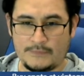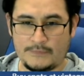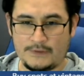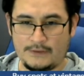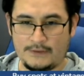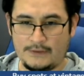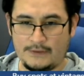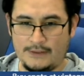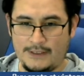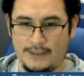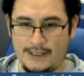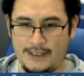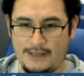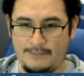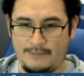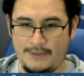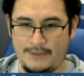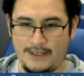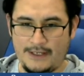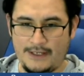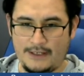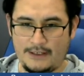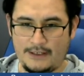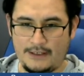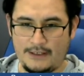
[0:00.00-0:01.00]
Hey
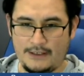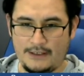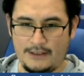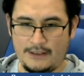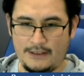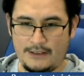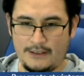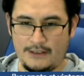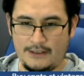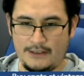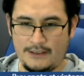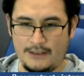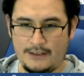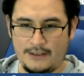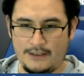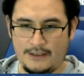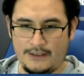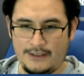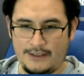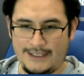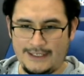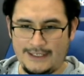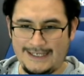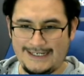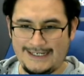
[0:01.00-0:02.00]
Ben, uh,
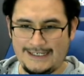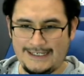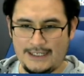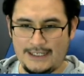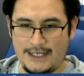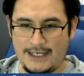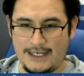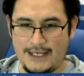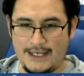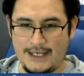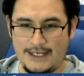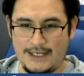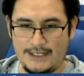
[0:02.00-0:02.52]
eighty nine.